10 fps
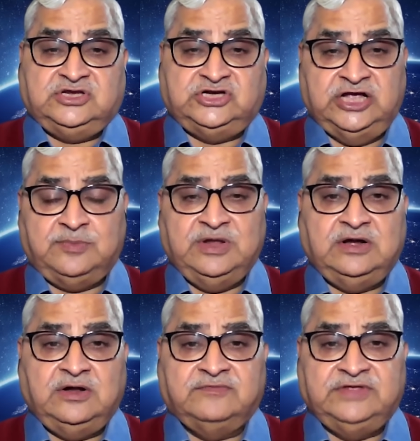
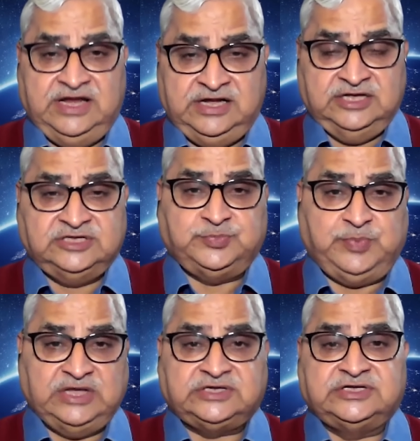chairman of the Indian
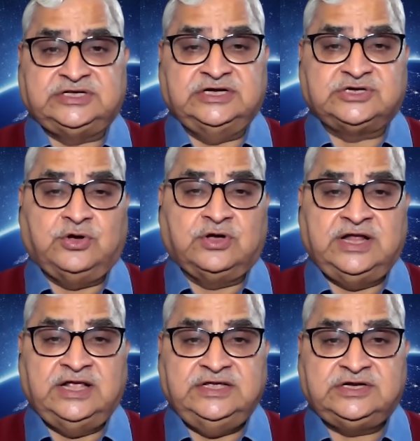Space Research
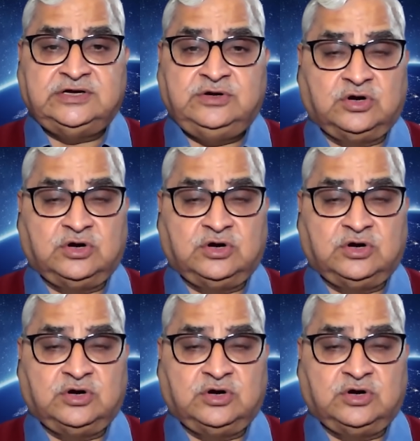Organization,